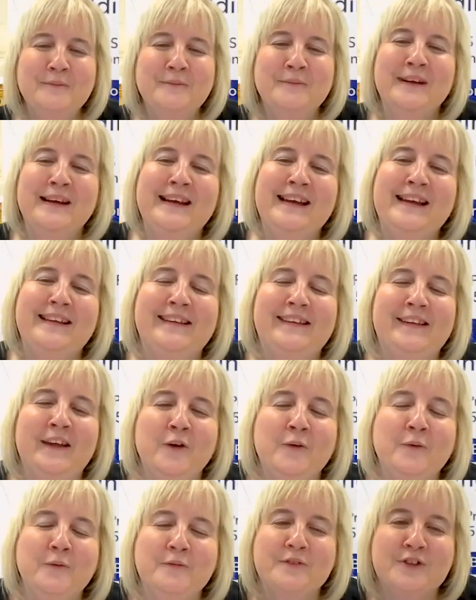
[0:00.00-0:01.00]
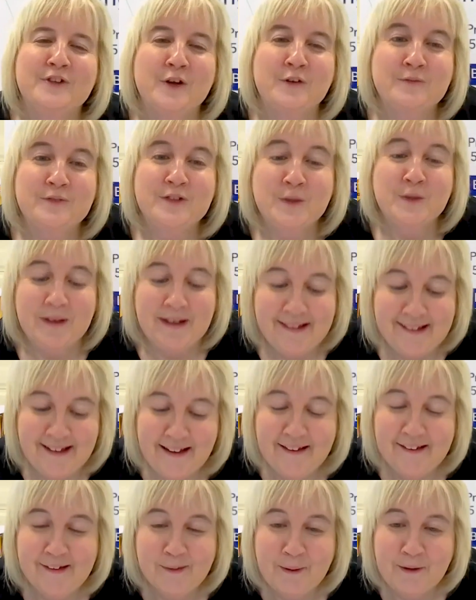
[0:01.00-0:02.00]
brilliant. So do you want to
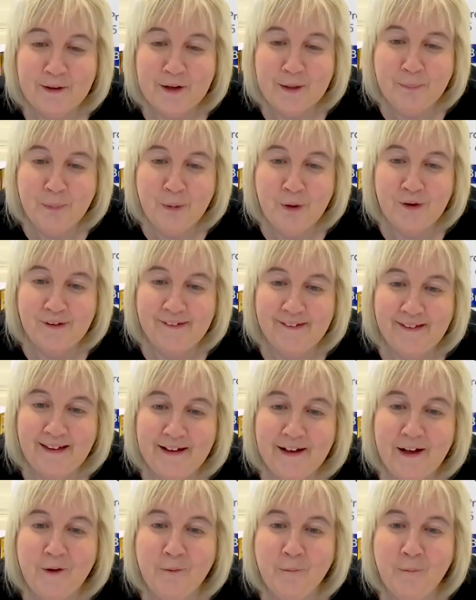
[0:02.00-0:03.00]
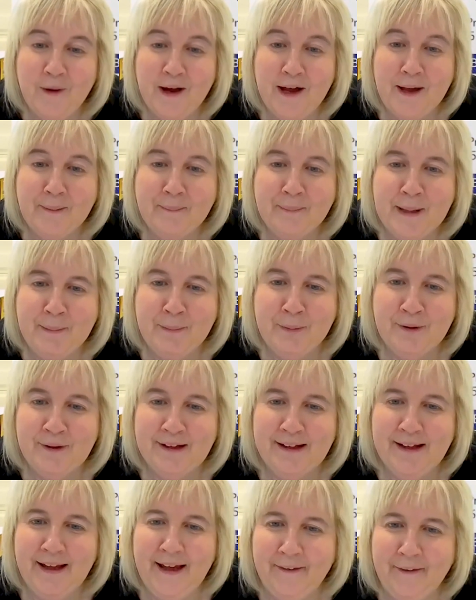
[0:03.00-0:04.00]
tell us about your books then, and where people
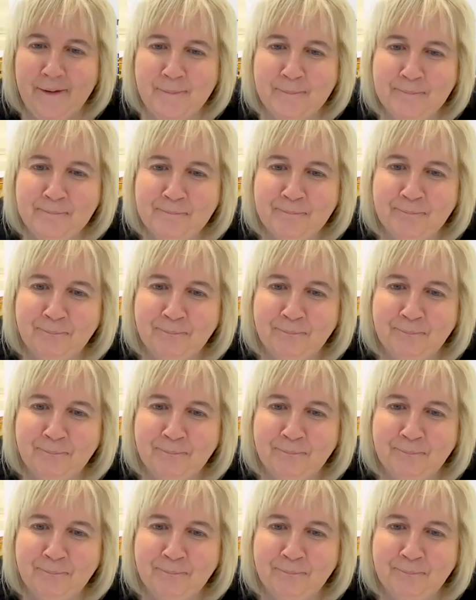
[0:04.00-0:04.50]
can get them?